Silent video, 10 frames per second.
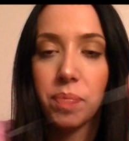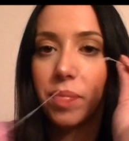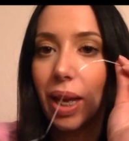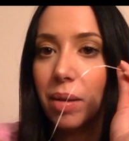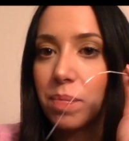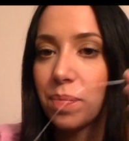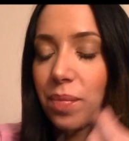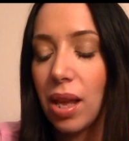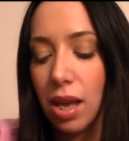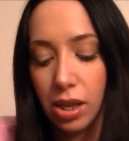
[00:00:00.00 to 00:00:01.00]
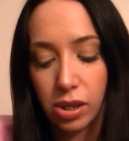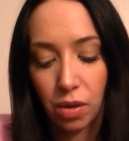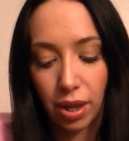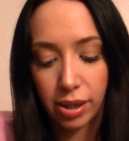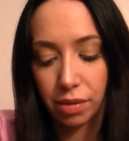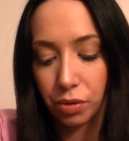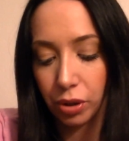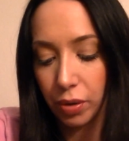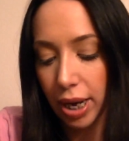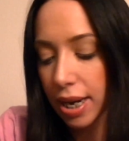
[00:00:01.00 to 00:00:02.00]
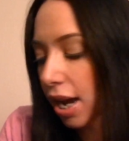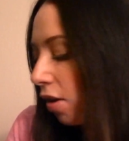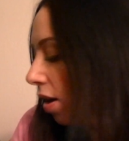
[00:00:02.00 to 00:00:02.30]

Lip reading: yeah, so that stuff's really great. Now,